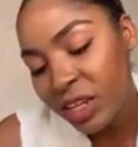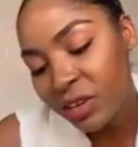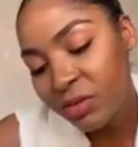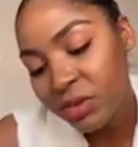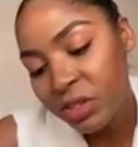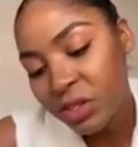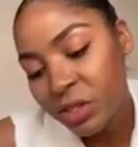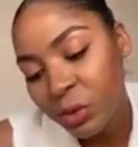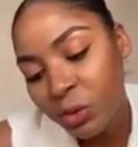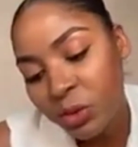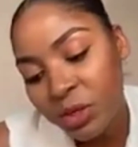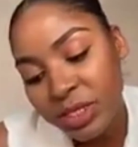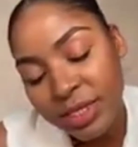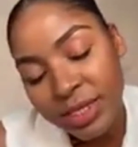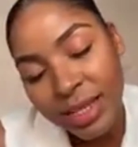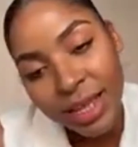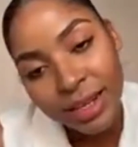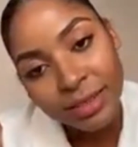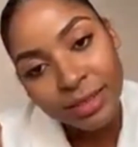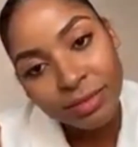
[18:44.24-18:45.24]
I thought
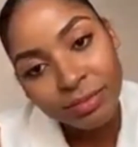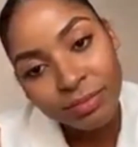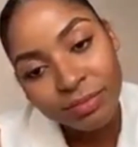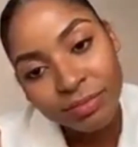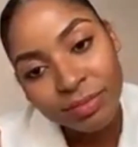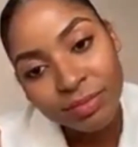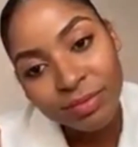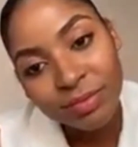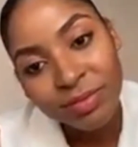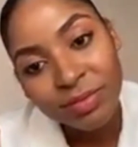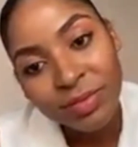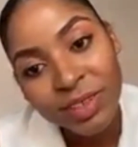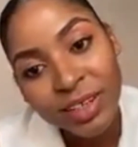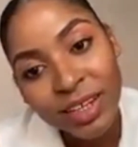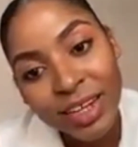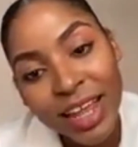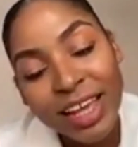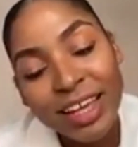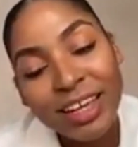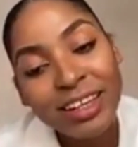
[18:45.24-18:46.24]
everything was done,
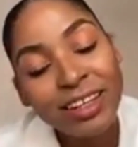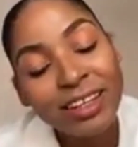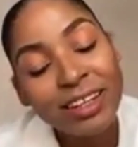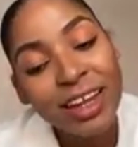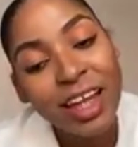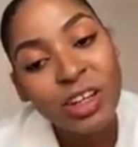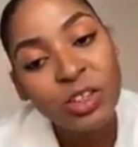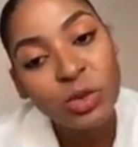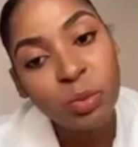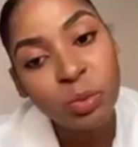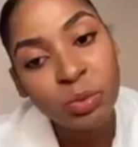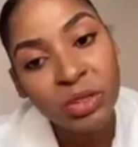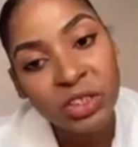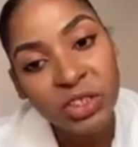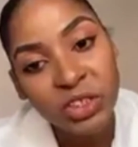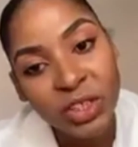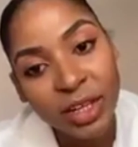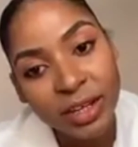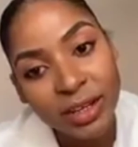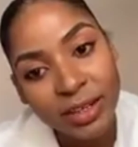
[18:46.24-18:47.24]
like
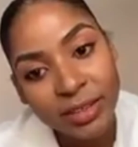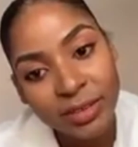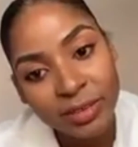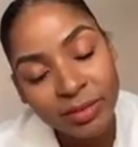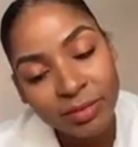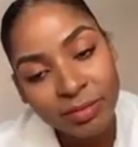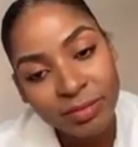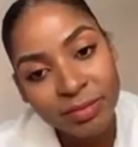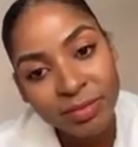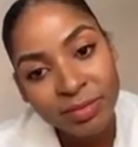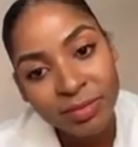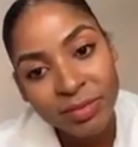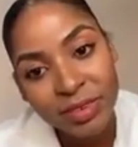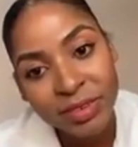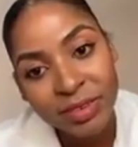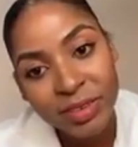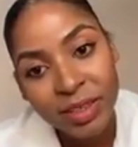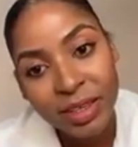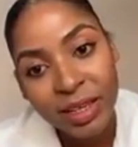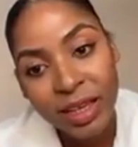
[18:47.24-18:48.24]
not pushana.
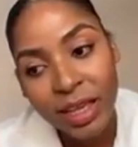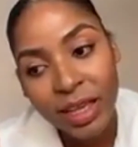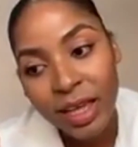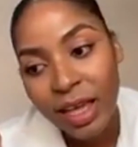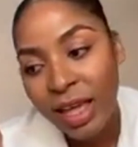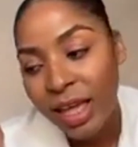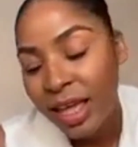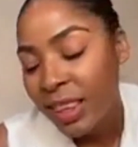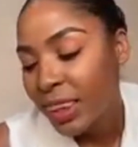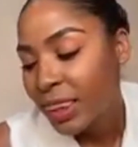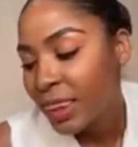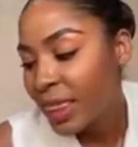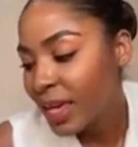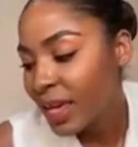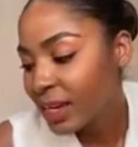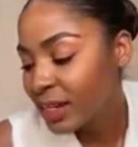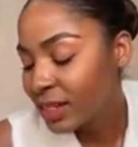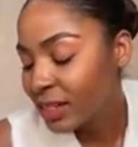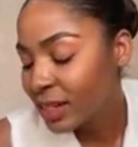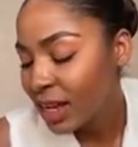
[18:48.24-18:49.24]

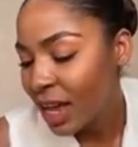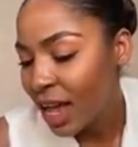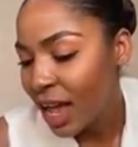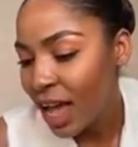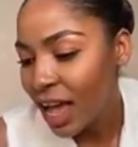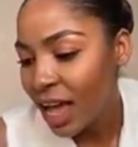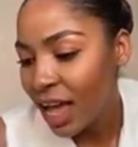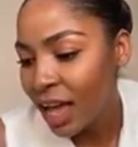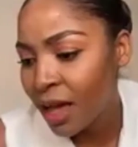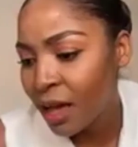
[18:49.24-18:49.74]
Then